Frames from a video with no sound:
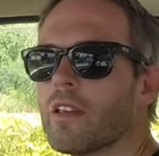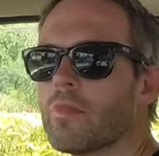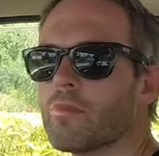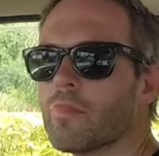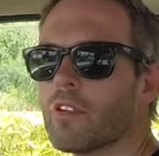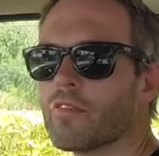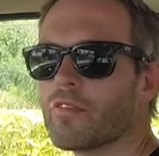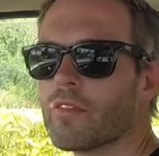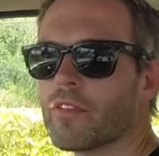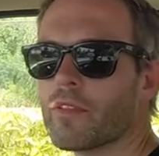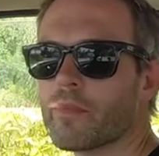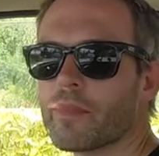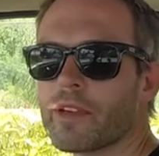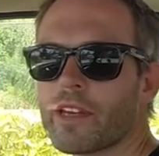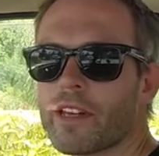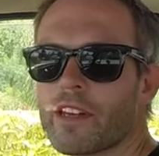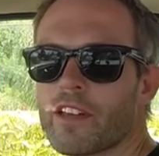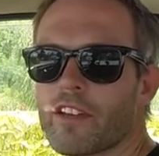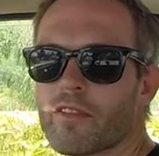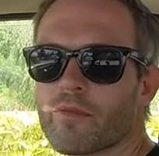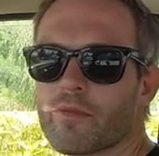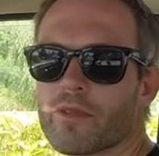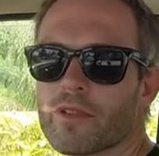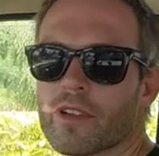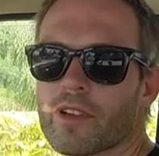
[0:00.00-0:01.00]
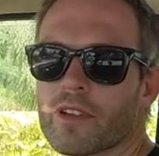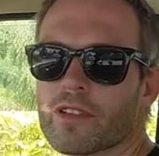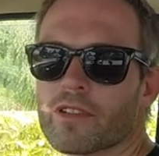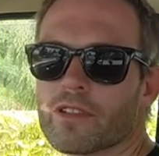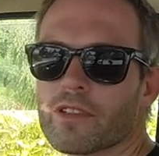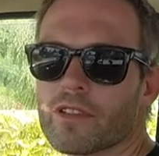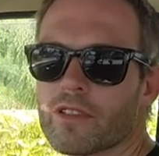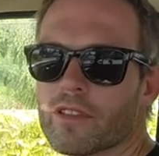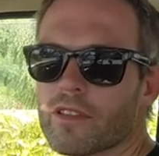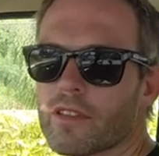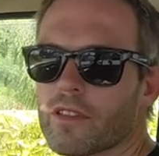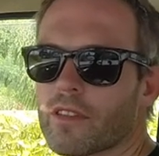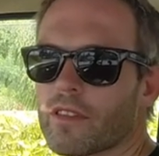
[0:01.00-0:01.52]
but from the beginning of
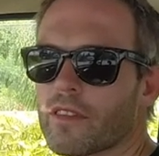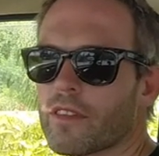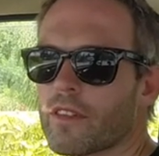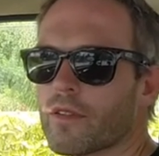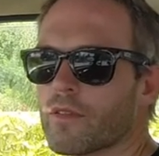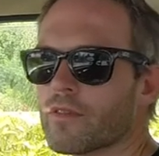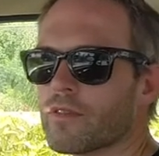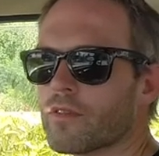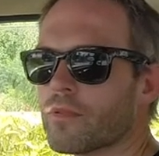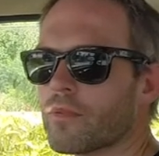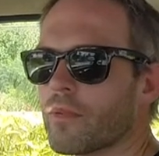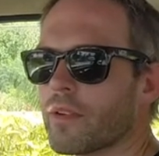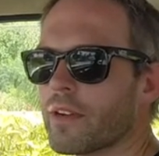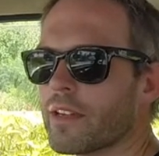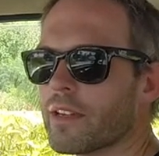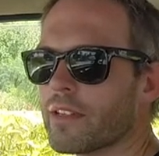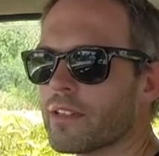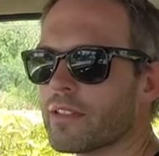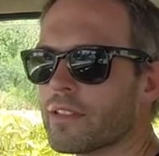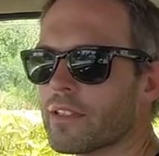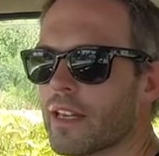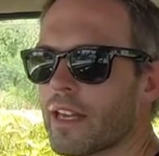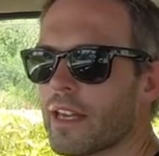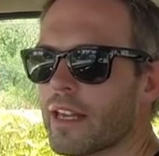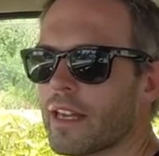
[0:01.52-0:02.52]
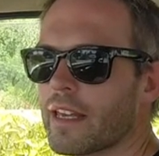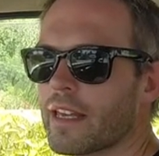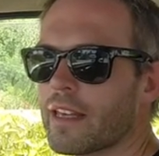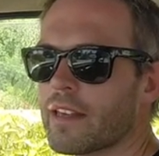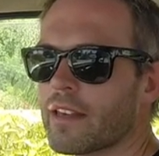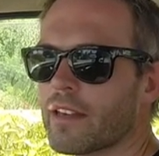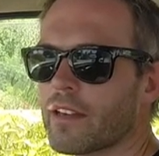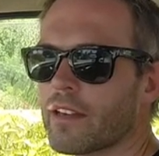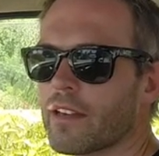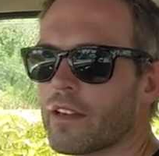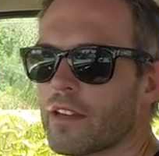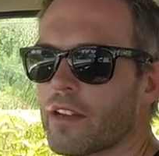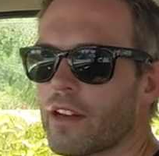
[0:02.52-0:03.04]
production, there was always
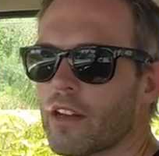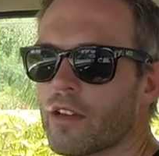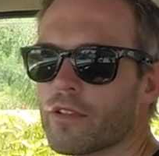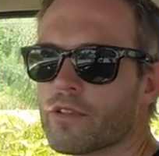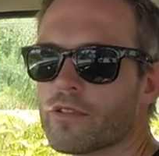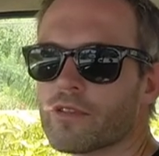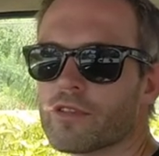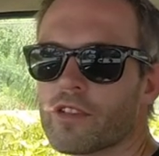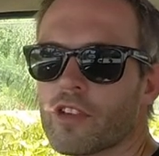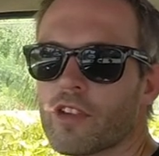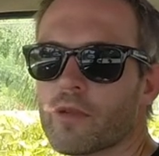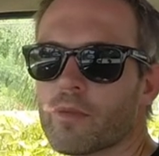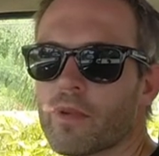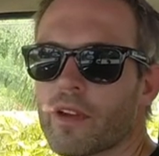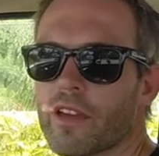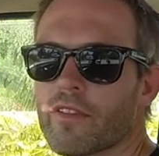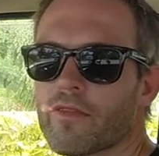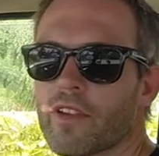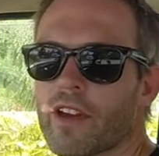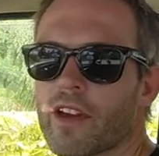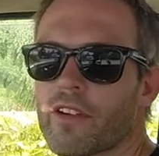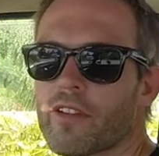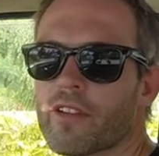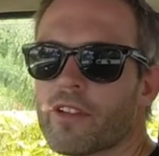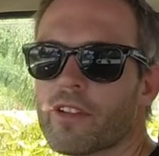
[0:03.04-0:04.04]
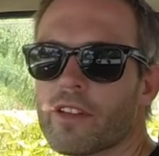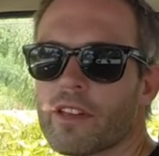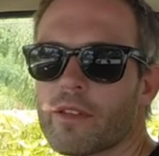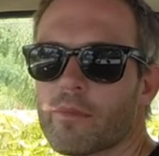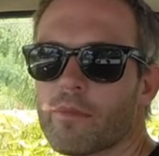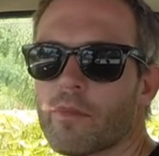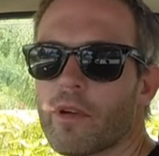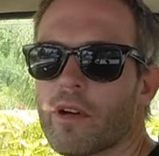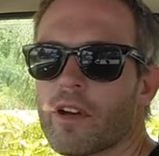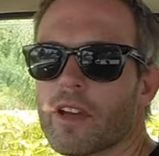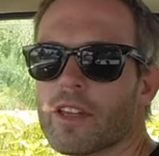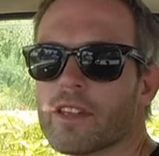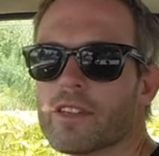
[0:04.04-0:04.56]
a closed coupe variant in
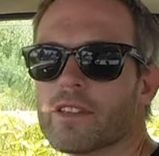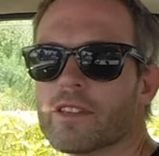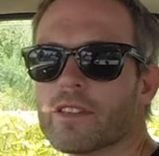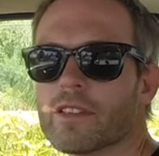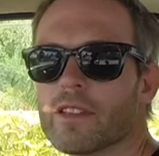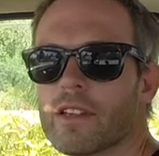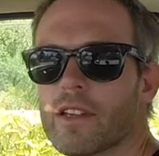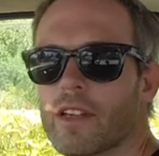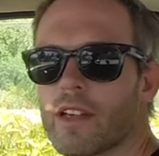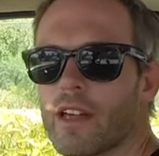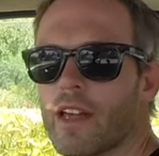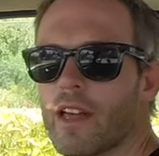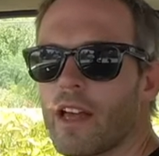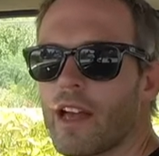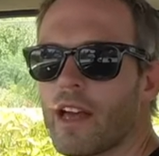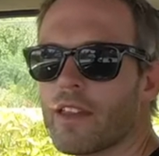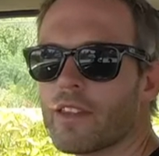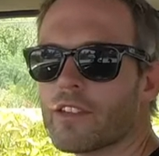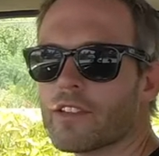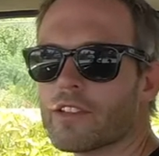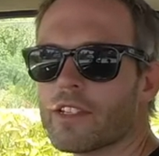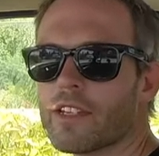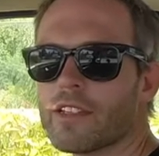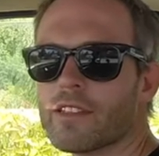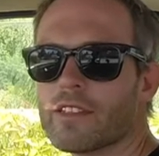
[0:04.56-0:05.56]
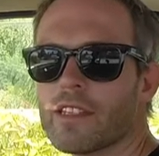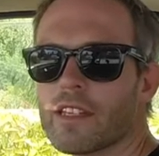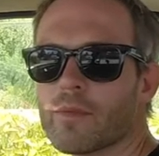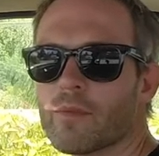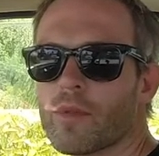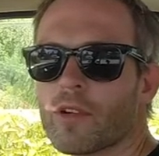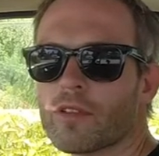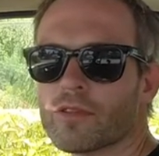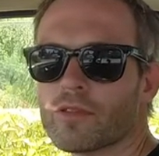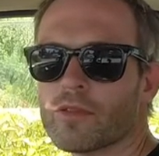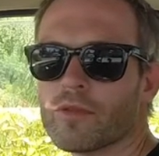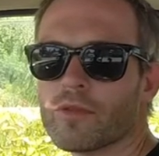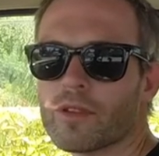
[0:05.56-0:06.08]
mind, and the GT
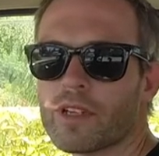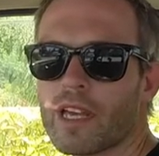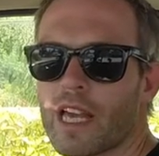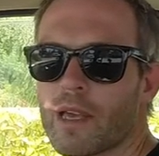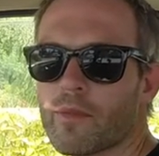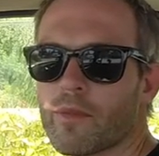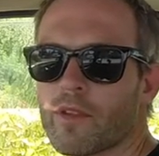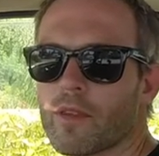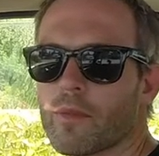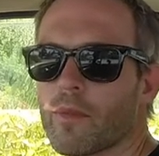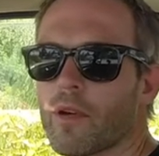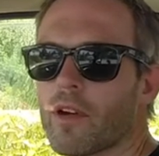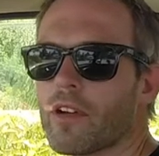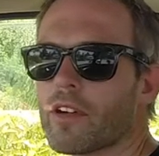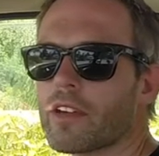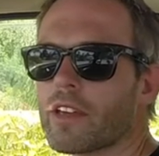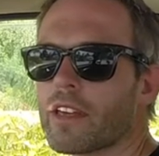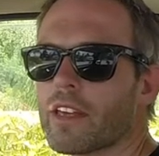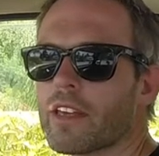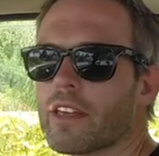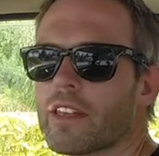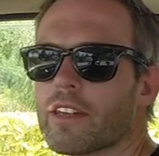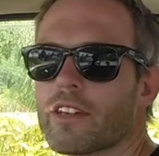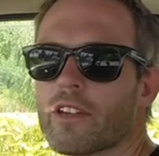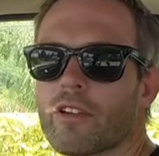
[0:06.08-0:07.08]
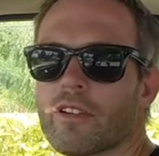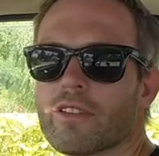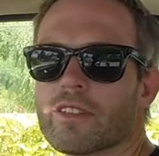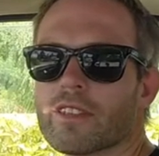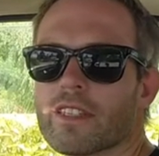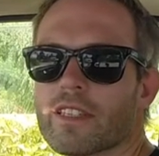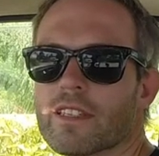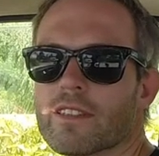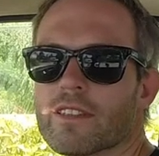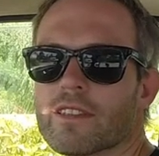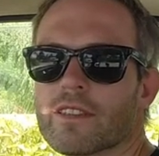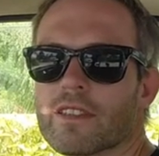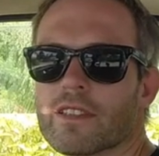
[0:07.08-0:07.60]
model came on the market in
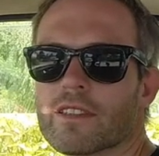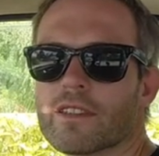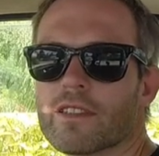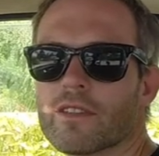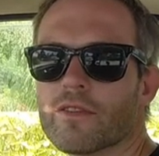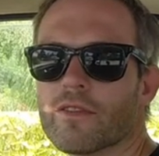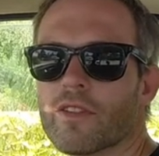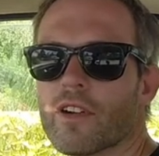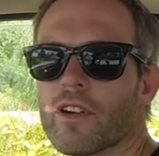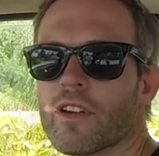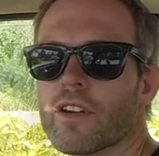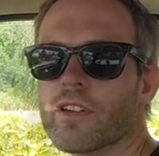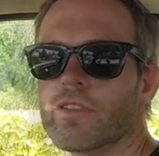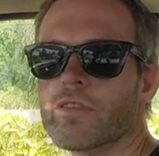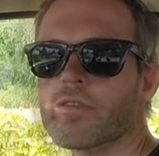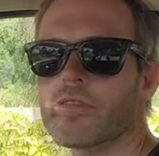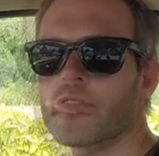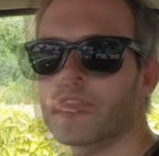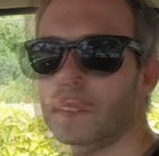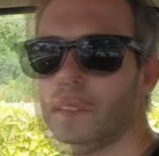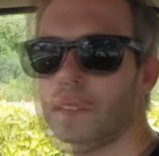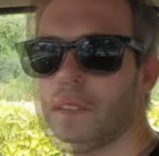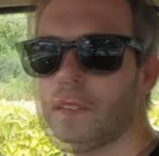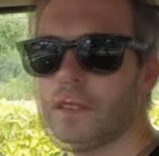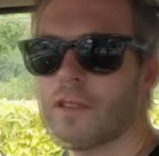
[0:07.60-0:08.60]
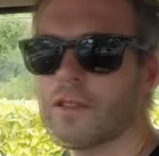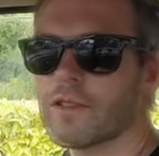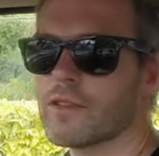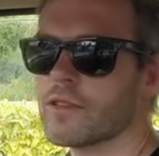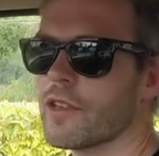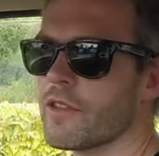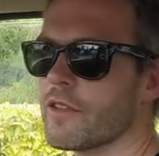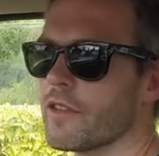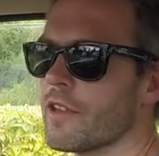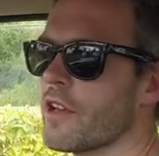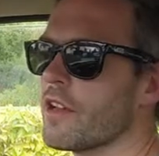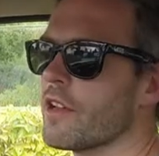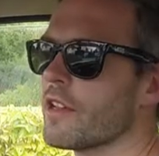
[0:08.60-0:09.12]
1965.
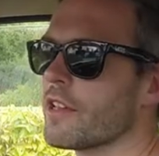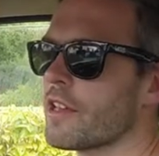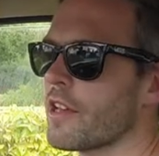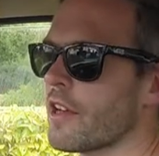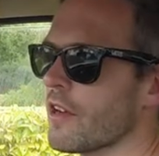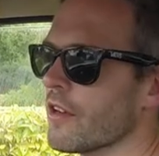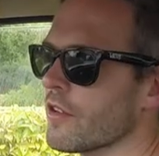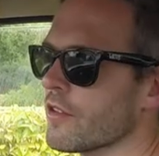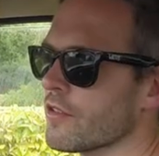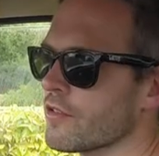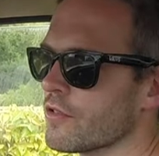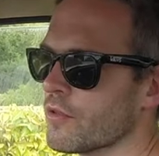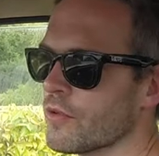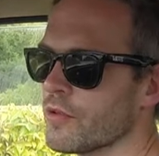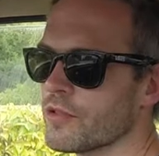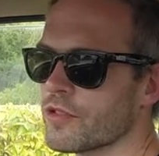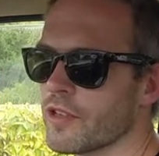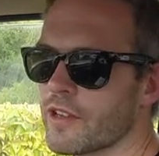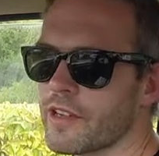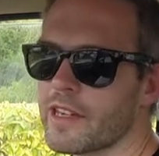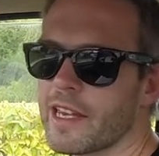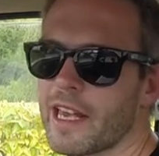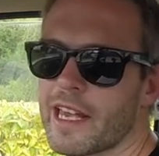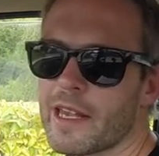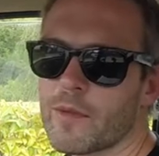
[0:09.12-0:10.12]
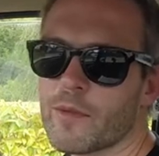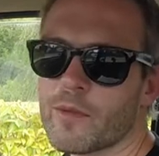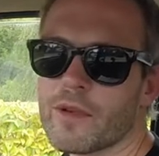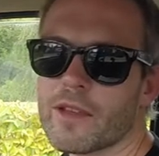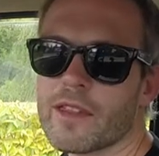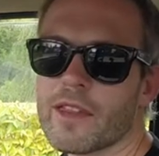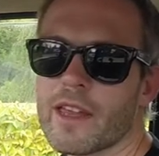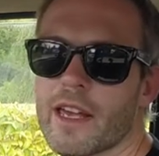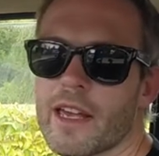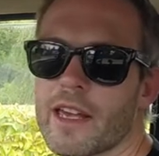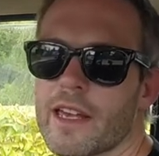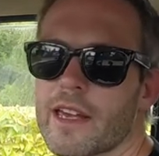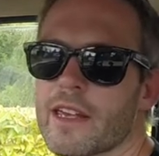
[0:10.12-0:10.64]
So the early cars also came with
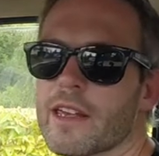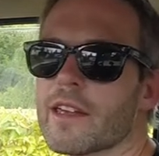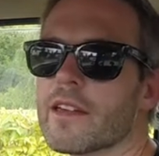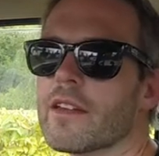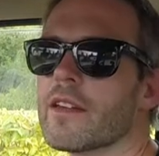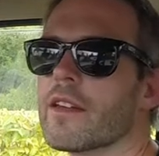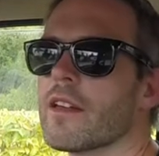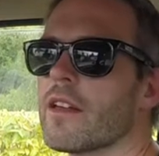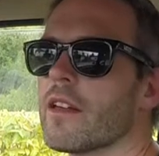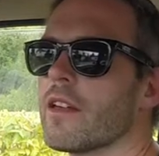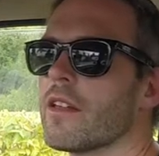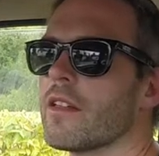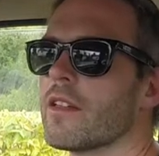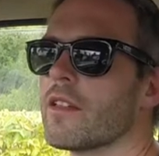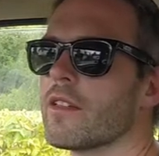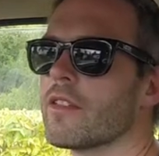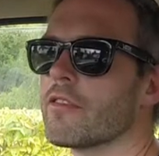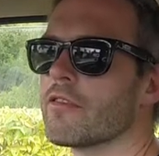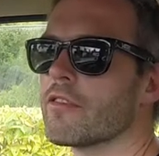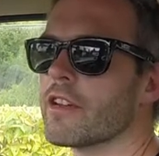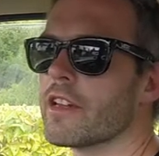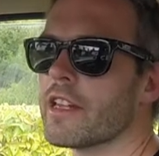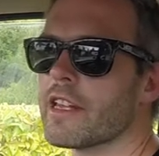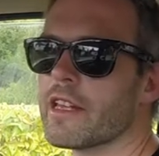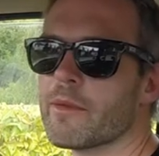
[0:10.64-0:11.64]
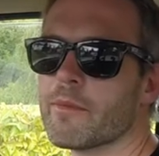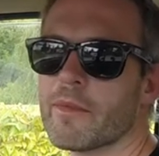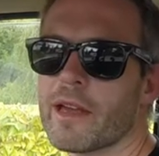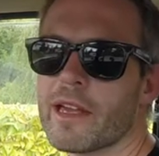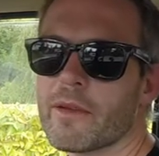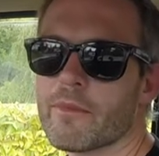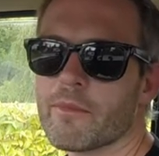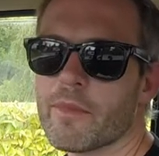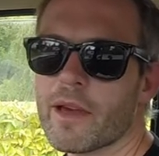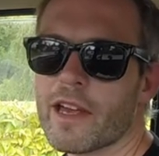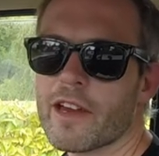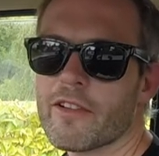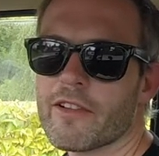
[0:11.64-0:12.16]
a three
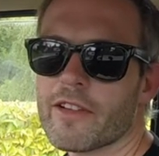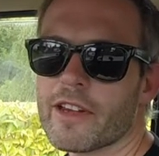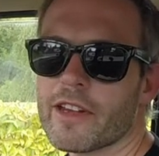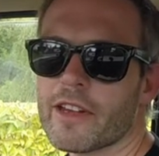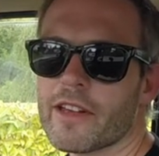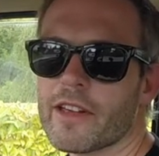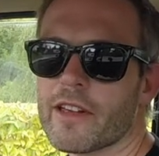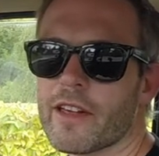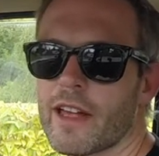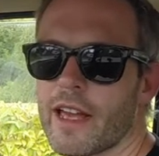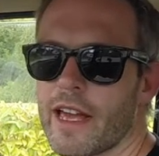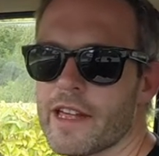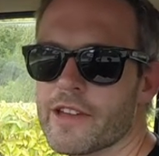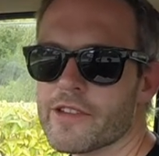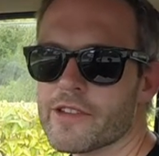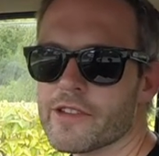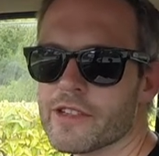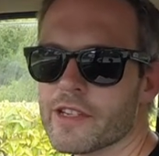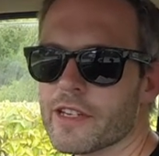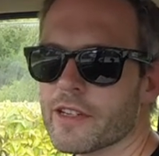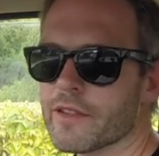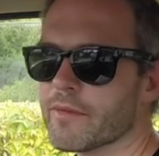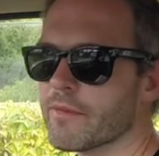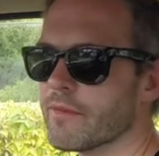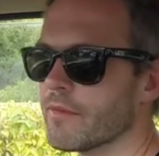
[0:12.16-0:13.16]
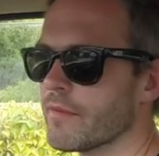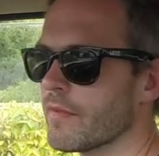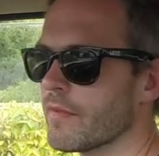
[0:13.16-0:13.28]
main bearing engine